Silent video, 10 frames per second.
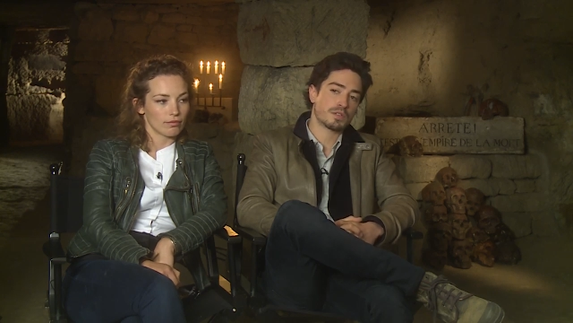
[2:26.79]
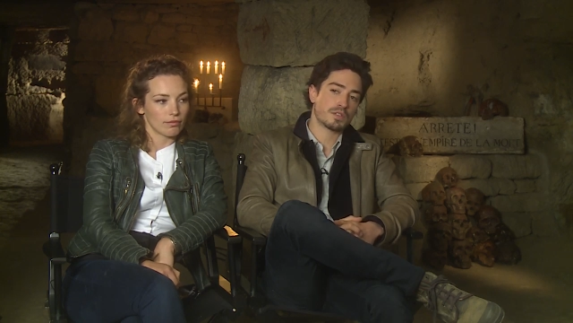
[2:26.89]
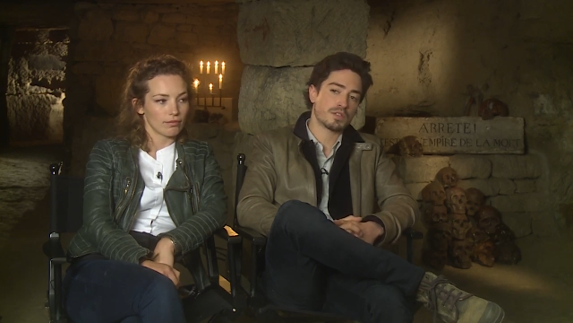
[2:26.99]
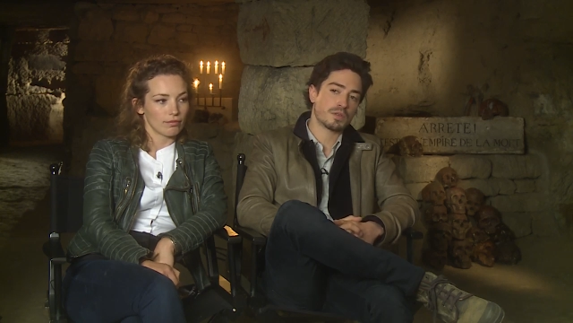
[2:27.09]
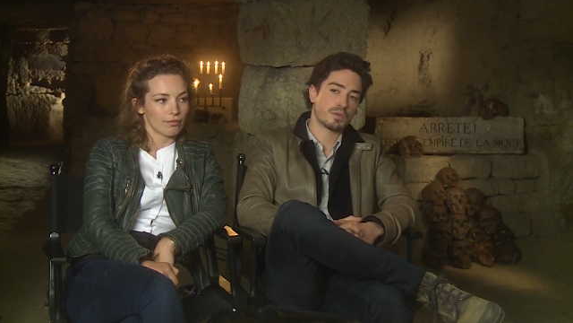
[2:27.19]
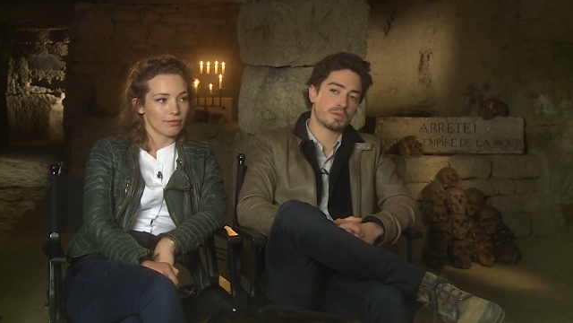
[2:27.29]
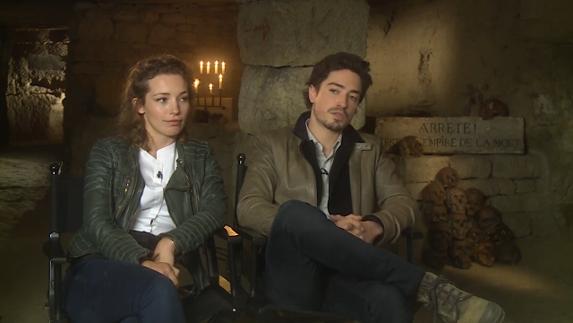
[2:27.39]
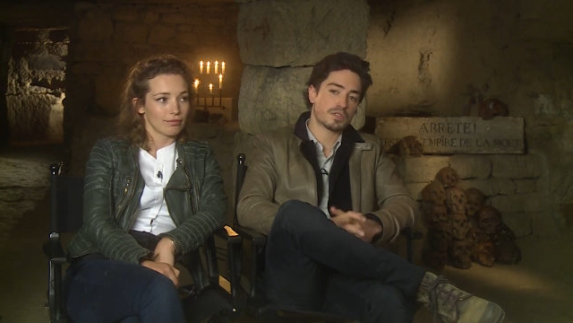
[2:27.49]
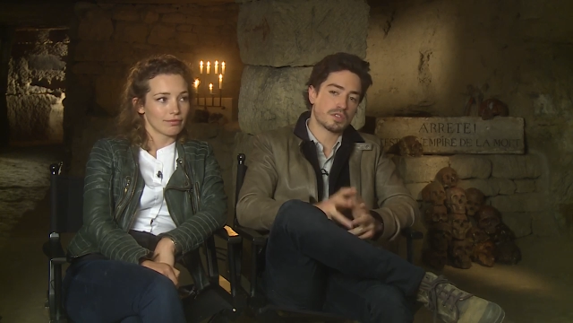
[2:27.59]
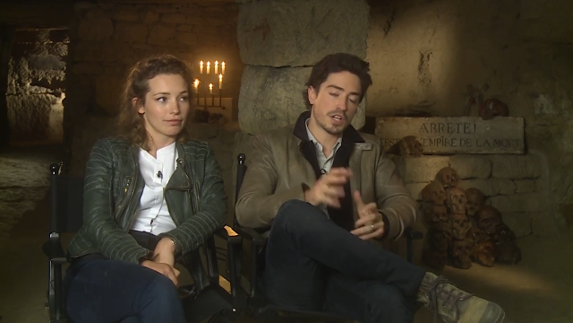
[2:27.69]
Speaker 1: to
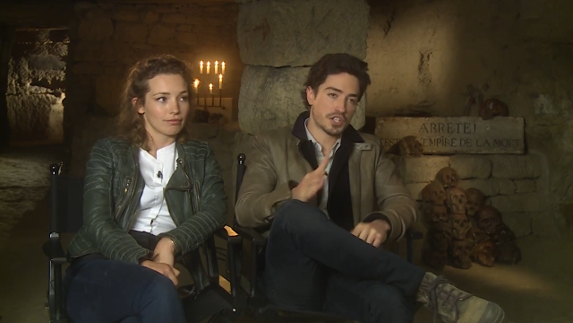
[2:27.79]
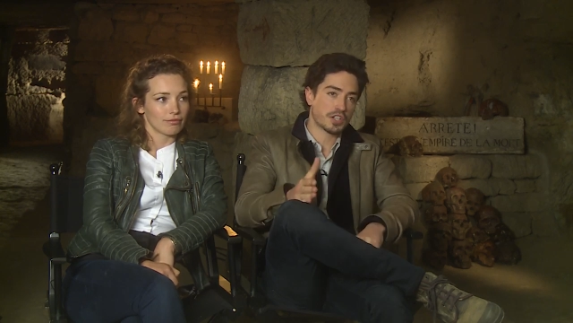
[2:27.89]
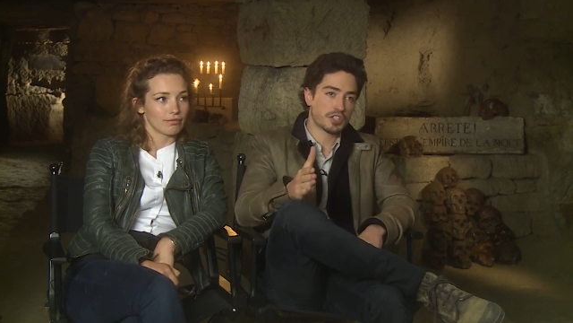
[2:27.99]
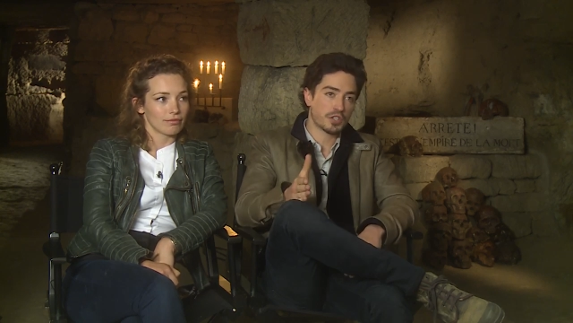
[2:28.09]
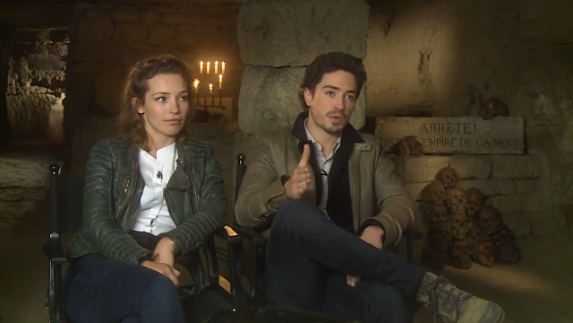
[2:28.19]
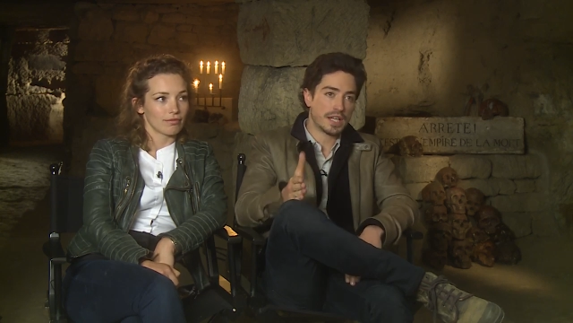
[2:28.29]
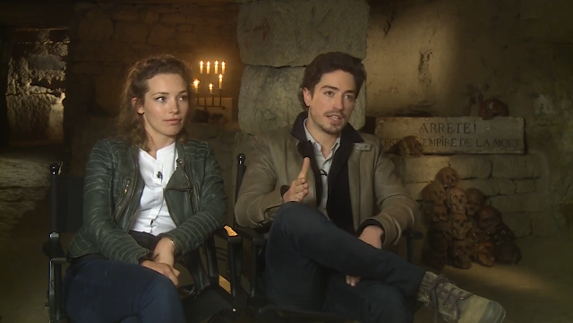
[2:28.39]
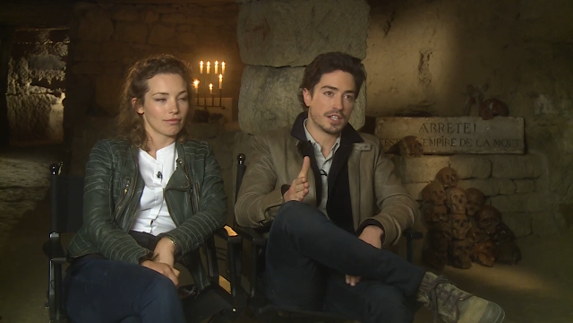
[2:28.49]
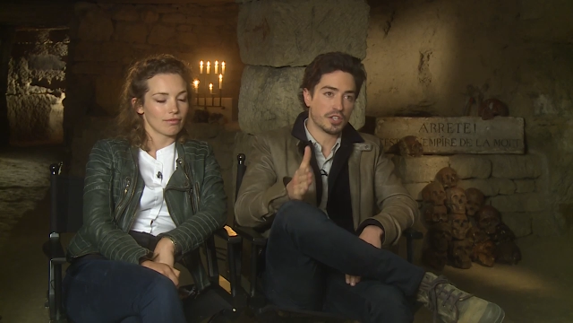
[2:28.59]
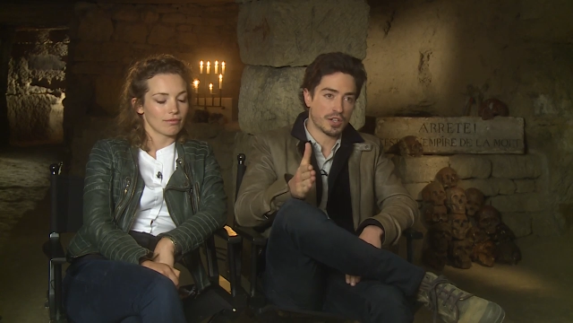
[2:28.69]
such a degree
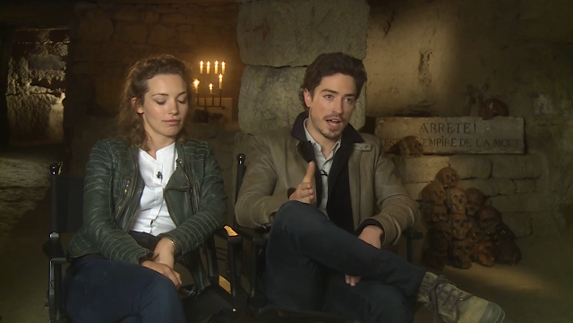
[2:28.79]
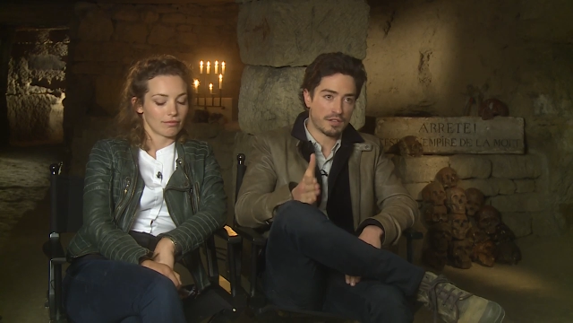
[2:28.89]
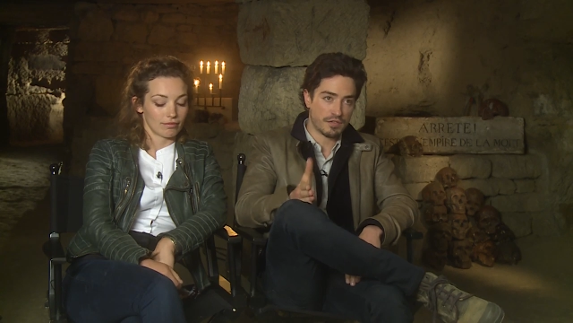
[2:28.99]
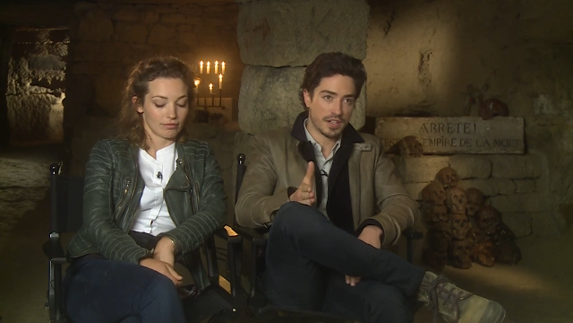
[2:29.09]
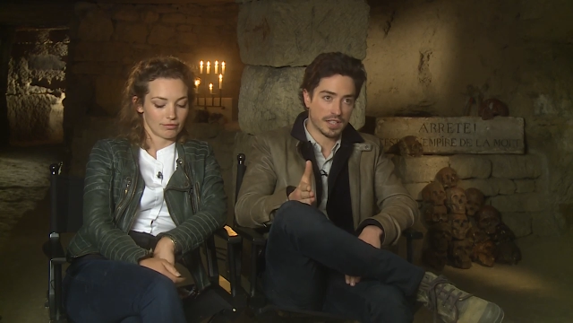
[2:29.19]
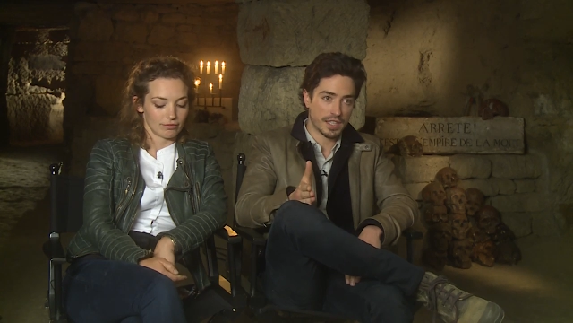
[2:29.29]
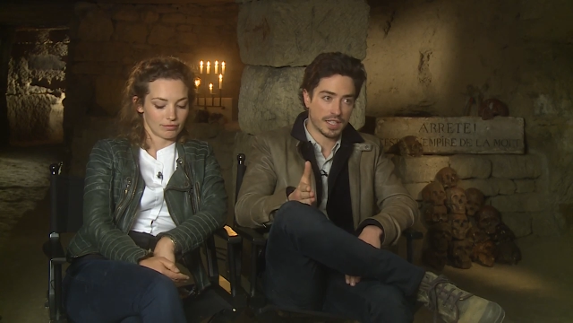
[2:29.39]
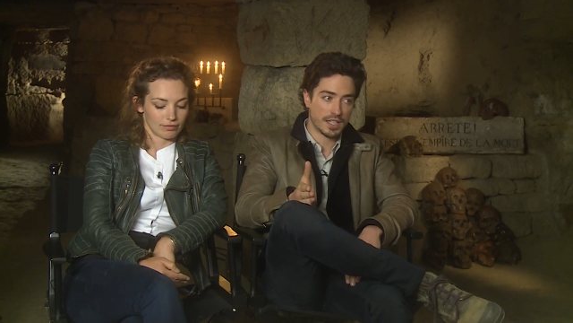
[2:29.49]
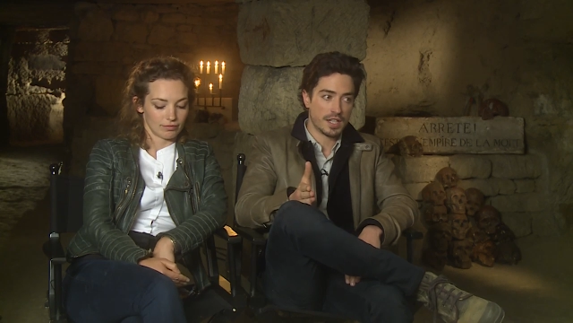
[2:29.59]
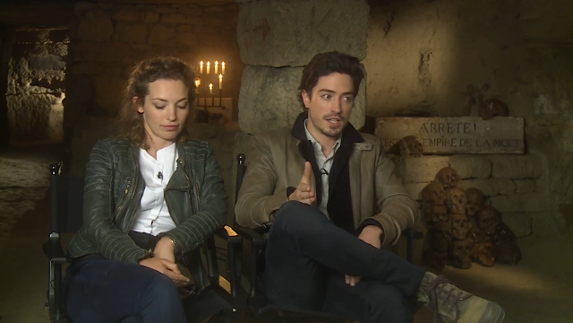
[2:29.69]
that you're not
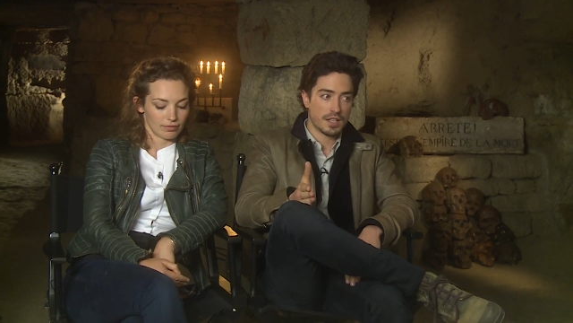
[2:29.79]
feeling